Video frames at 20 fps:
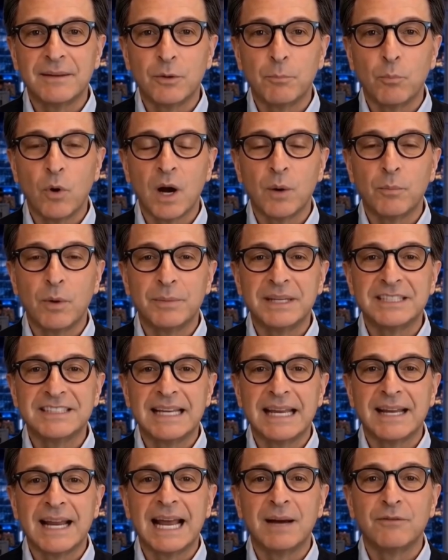The problem is
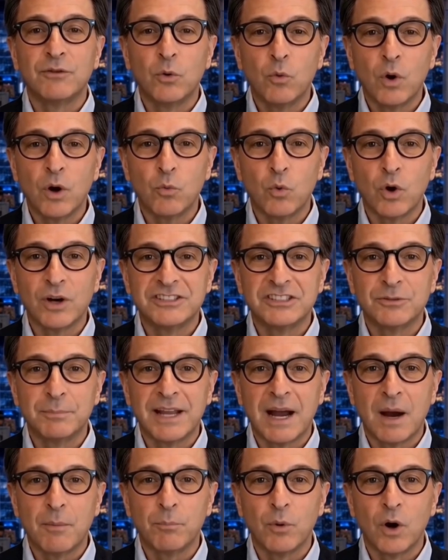that everyone wants to
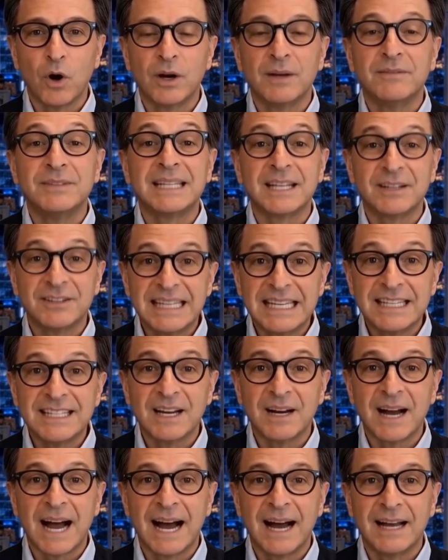become part of the elite
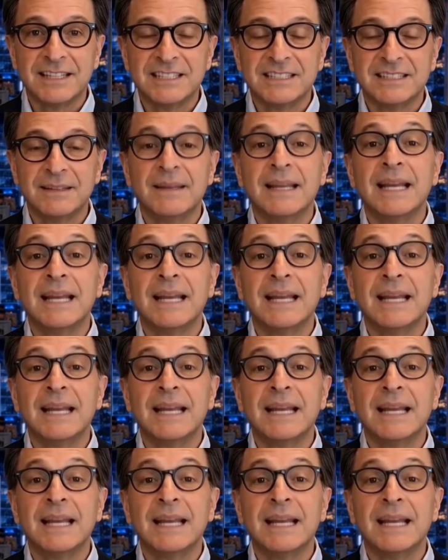class,